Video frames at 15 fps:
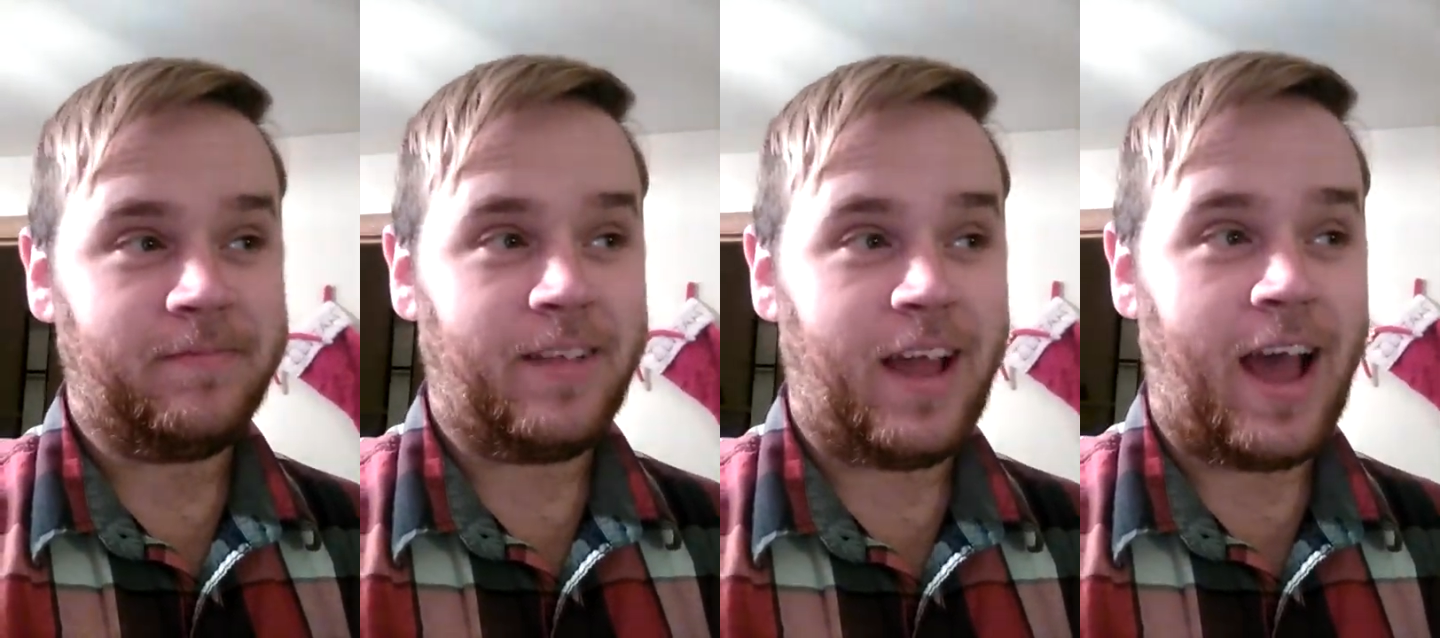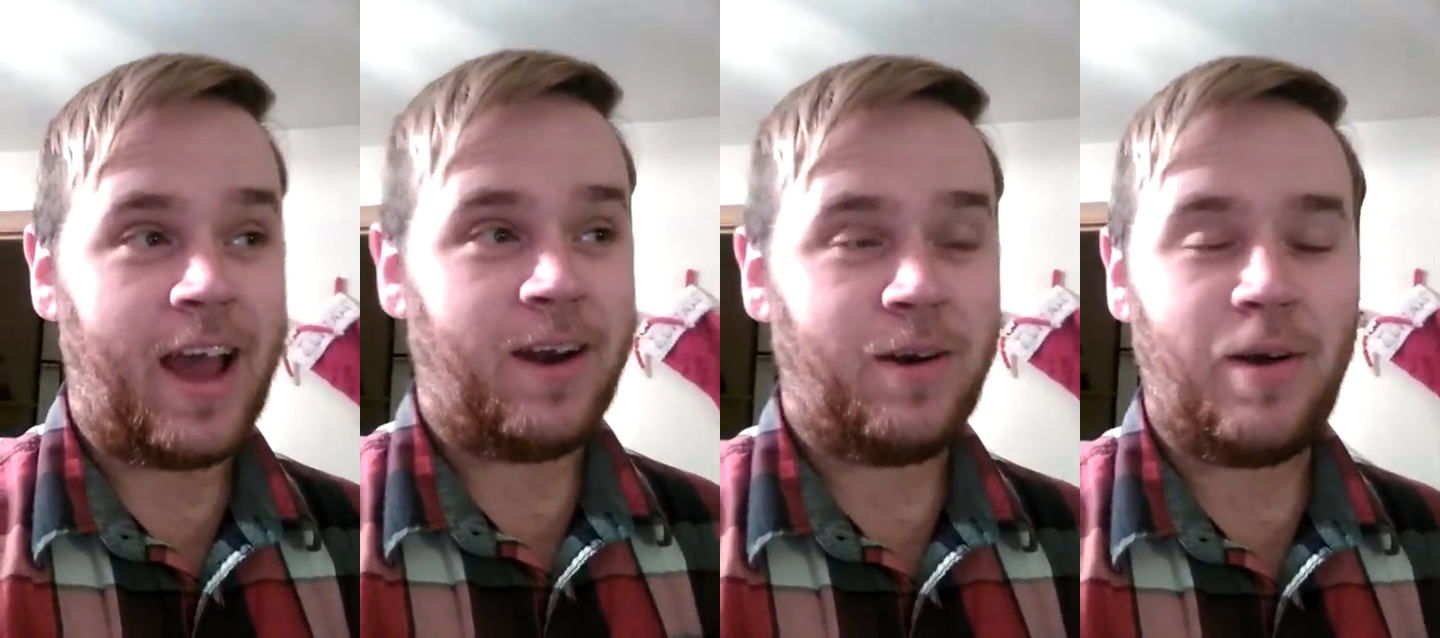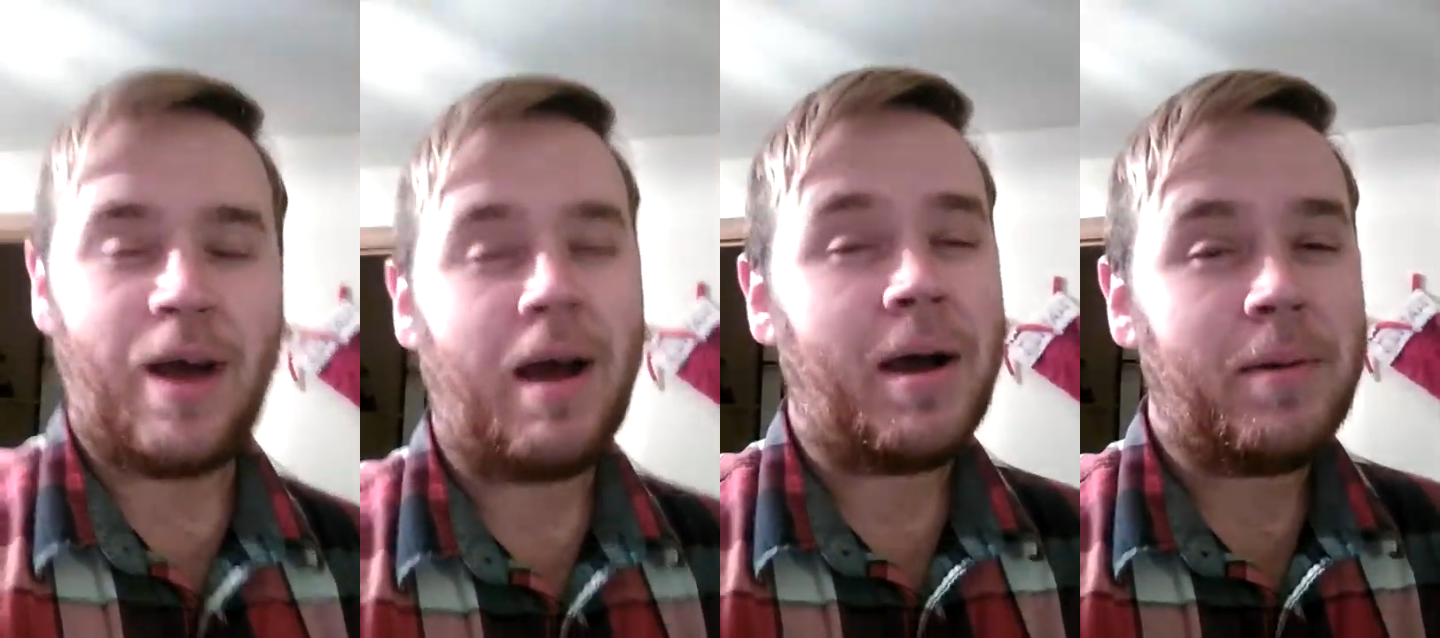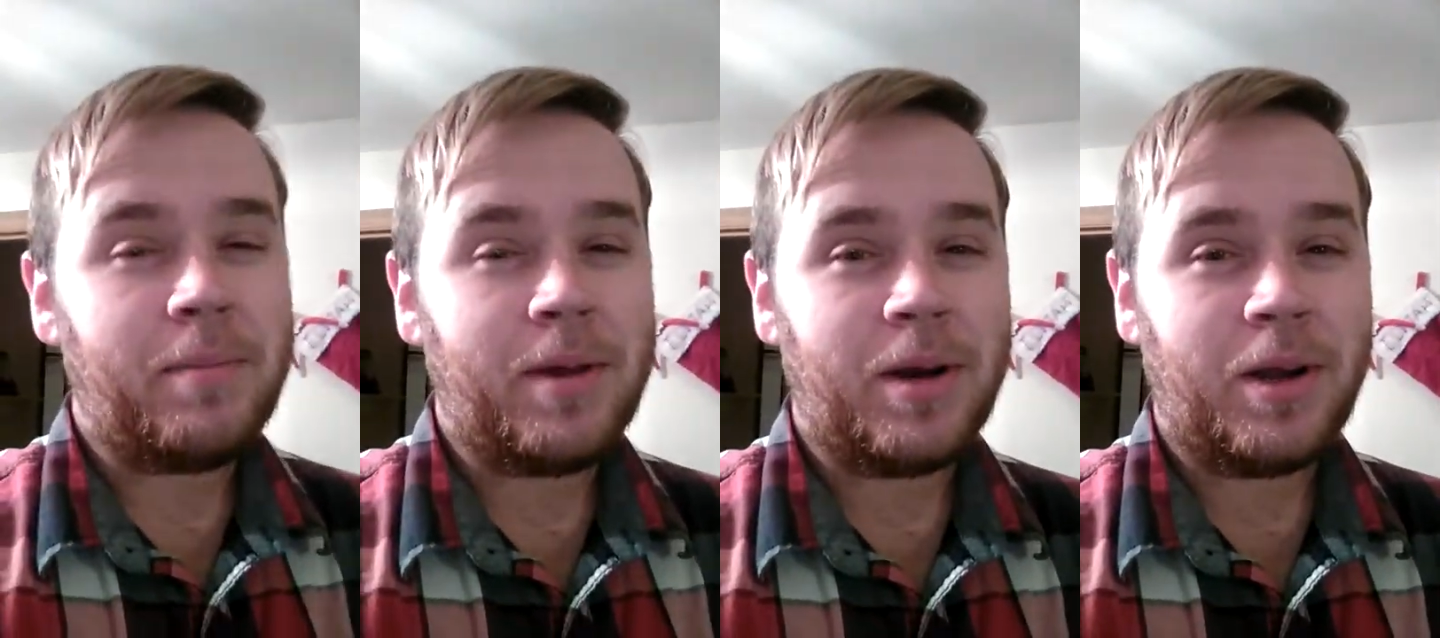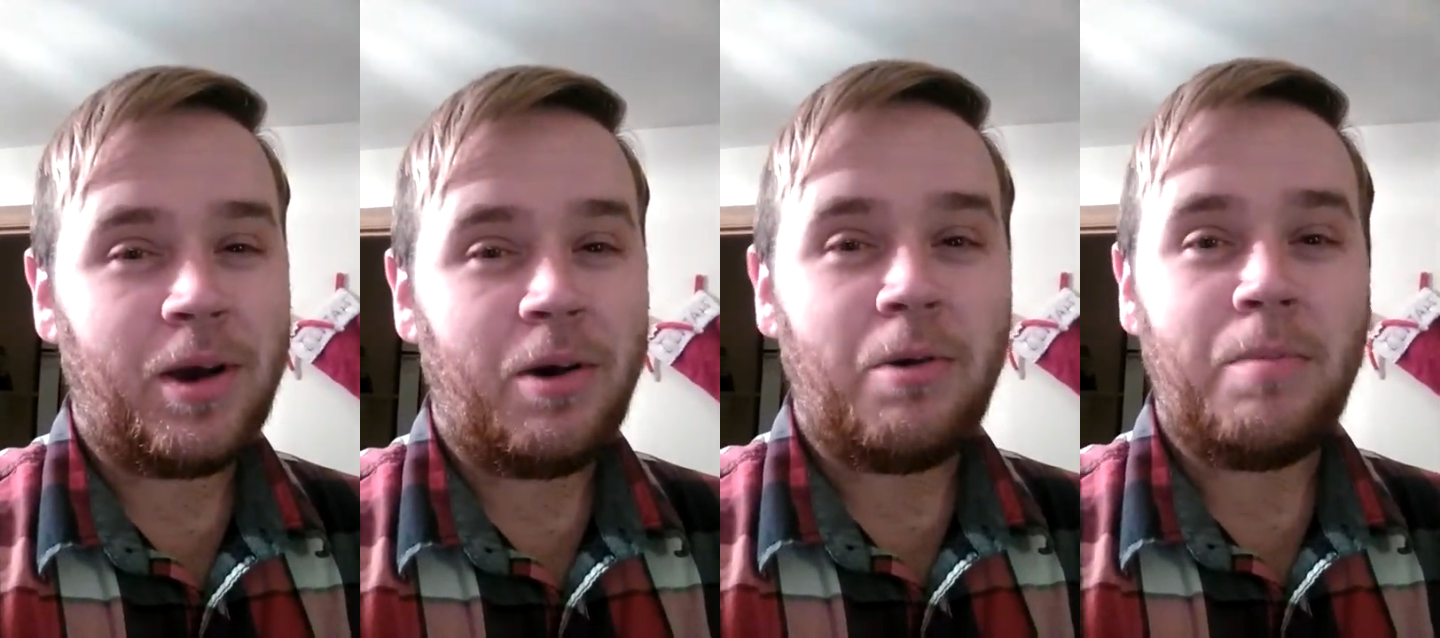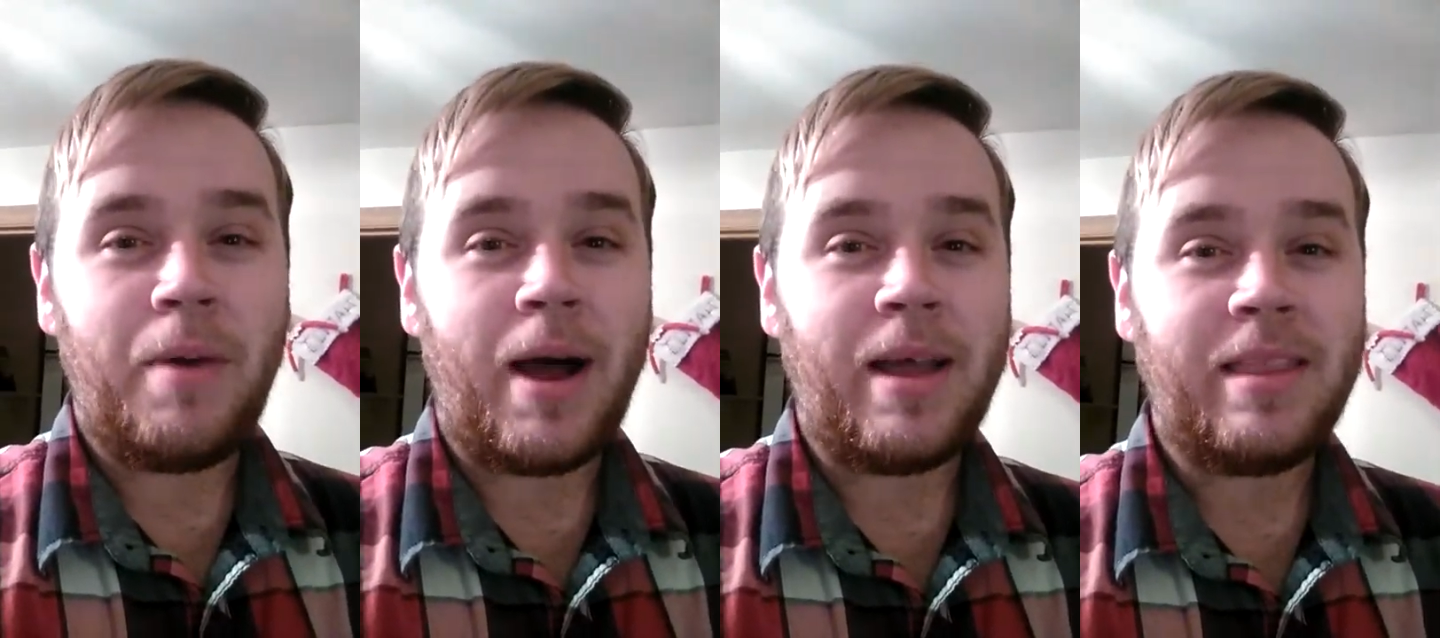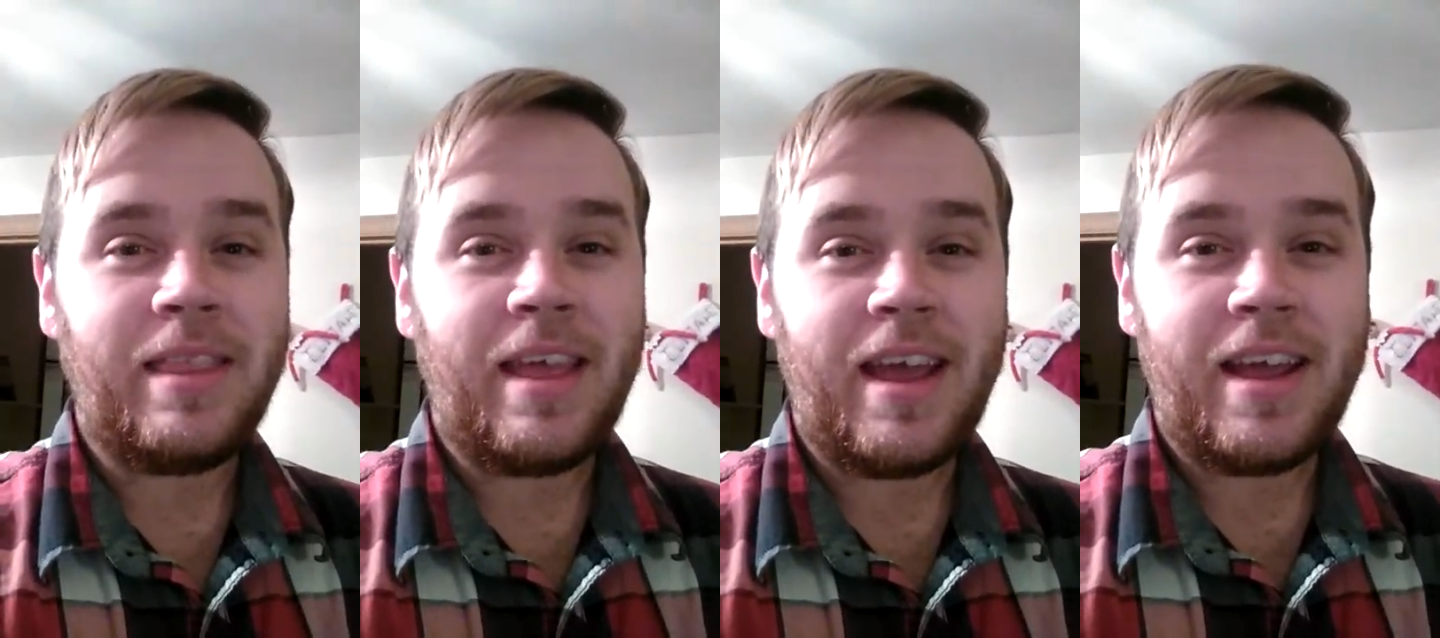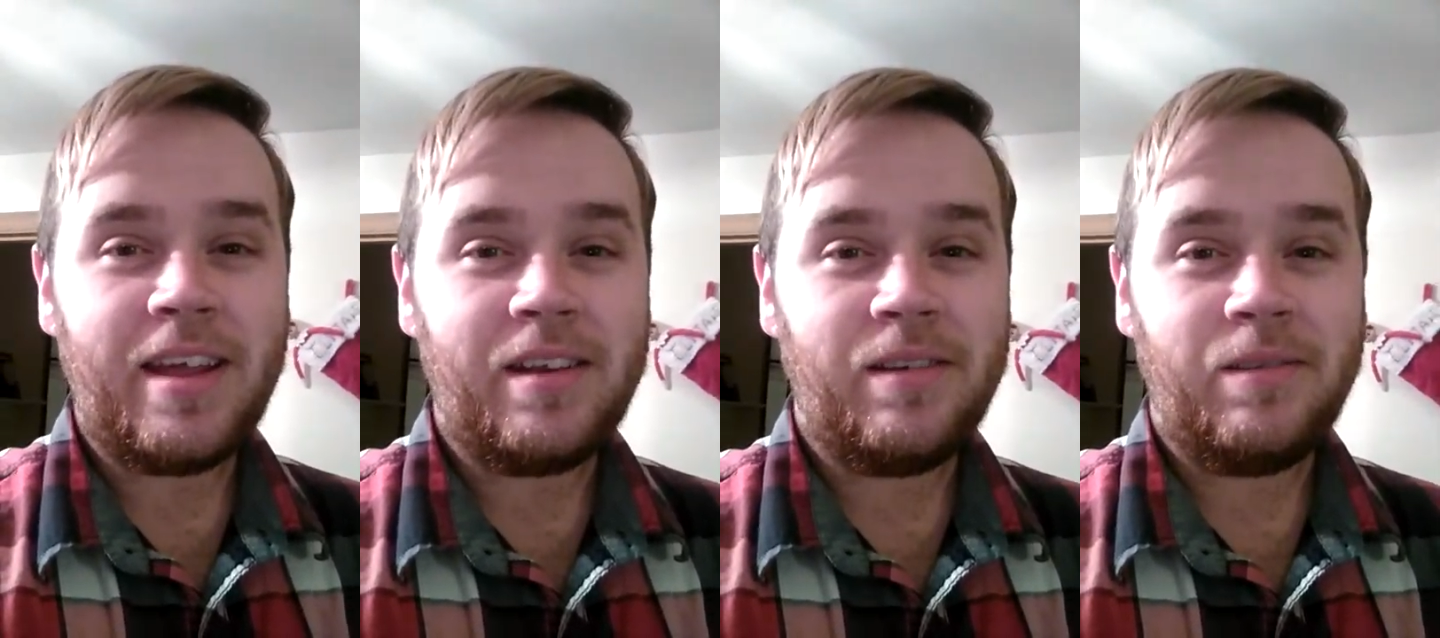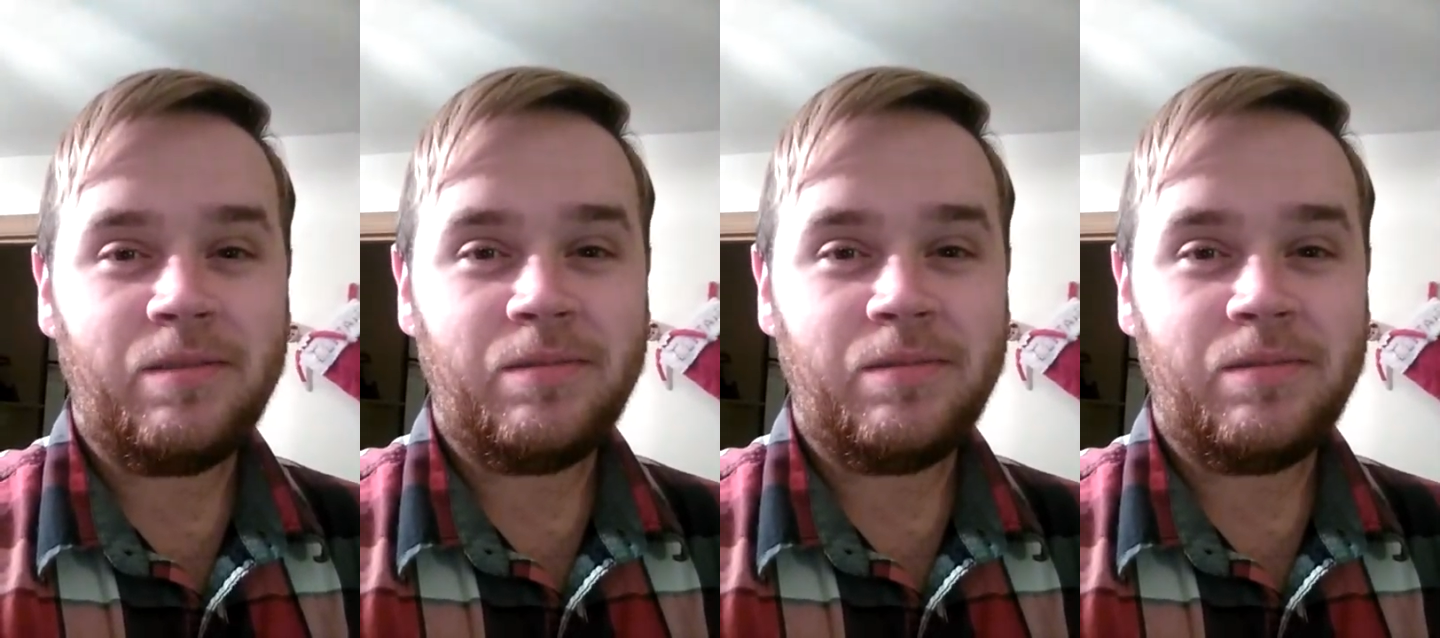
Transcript: I don't know how I'm going to go about that,